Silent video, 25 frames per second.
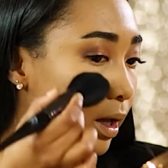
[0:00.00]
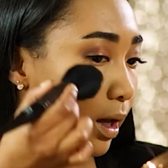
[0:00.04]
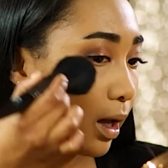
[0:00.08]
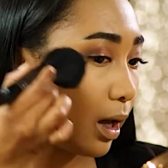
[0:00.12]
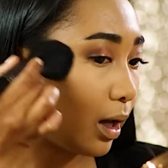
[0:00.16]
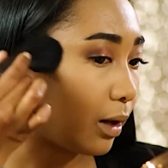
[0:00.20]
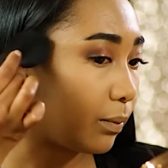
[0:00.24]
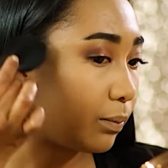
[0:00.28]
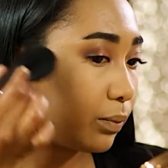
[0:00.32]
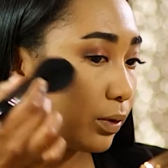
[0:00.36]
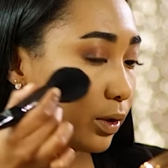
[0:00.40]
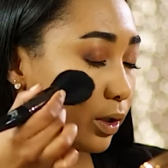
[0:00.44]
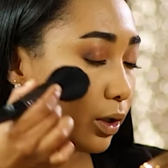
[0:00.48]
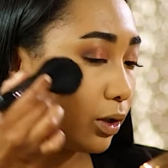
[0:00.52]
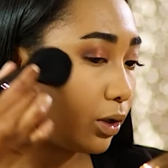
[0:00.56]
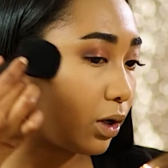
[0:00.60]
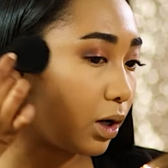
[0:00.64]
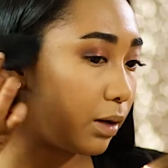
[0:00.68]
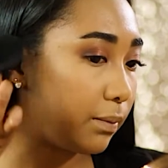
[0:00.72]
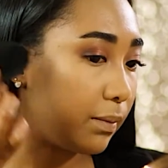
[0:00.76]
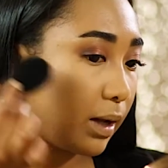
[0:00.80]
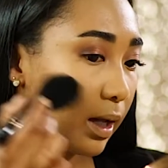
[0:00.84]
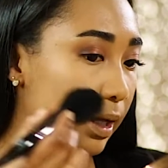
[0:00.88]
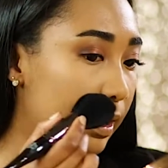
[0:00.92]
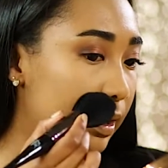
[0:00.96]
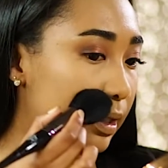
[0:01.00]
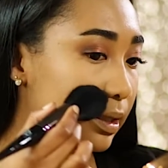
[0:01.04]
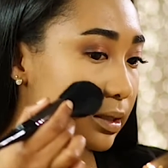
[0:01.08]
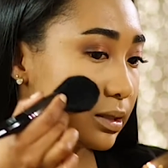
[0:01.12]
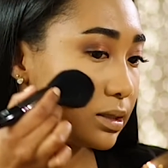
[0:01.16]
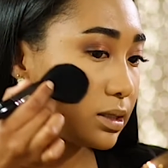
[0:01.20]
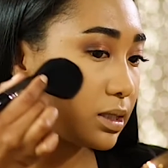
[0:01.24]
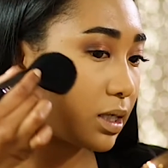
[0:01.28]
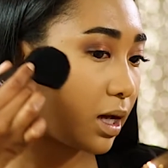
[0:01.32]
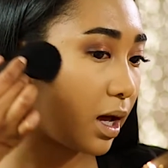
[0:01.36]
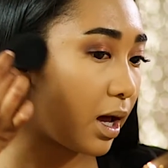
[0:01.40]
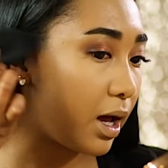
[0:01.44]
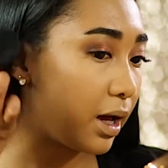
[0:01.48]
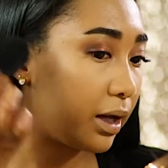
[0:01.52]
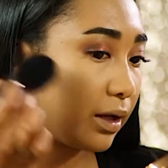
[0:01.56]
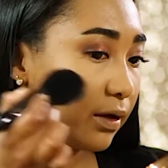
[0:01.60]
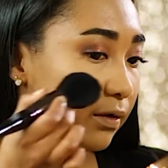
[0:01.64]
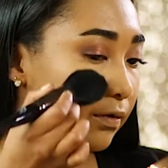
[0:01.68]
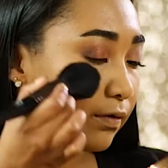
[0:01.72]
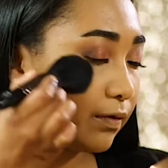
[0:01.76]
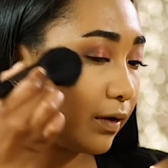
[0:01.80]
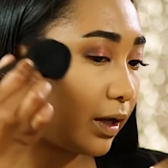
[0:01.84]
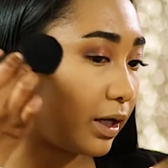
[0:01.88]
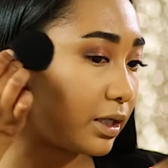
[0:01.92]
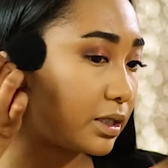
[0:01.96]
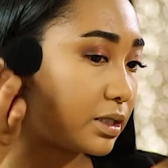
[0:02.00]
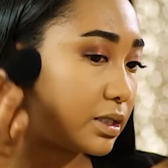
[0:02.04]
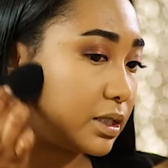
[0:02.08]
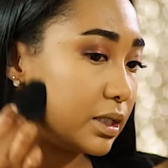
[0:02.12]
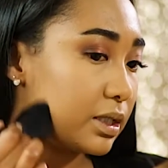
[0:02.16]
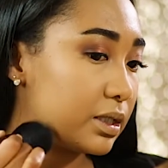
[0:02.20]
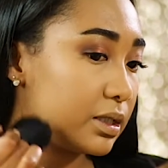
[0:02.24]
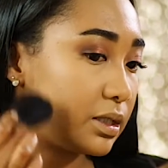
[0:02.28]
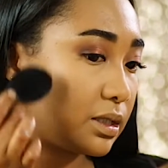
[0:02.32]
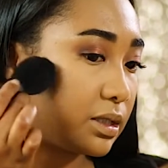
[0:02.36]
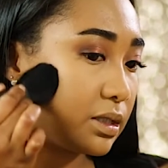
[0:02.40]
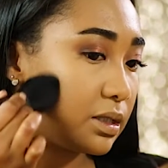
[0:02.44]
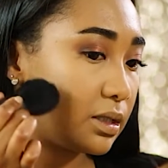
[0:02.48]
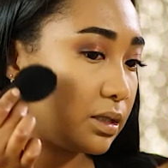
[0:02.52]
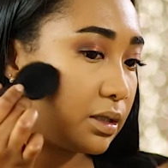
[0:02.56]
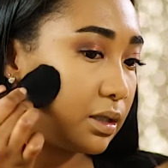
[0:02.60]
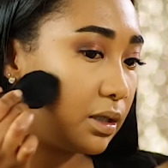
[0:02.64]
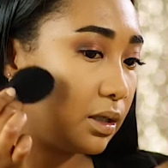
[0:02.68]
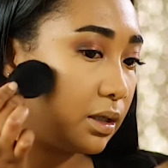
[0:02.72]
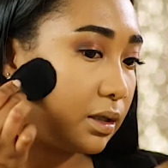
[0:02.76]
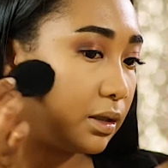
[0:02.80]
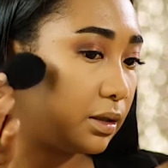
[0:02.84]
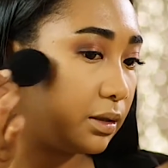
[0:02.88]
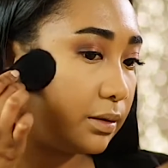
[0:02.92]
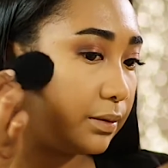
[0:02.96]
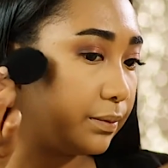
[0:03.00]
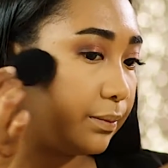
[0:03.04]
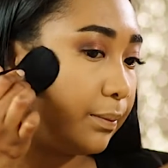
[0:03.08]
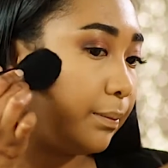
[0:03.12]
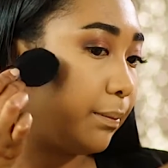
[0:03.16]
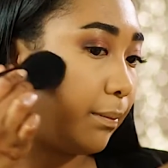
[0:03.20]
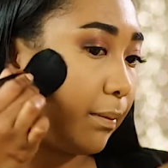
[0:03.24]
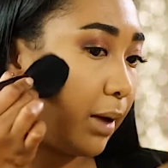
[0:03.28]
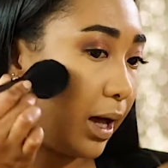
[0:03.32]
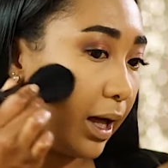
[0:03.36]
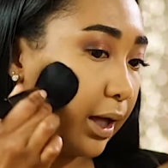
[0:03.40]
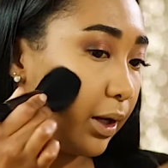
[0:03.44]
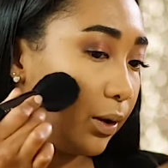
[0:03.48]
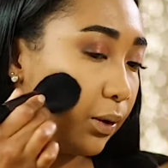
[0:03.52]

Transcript: I put it on my entire face is my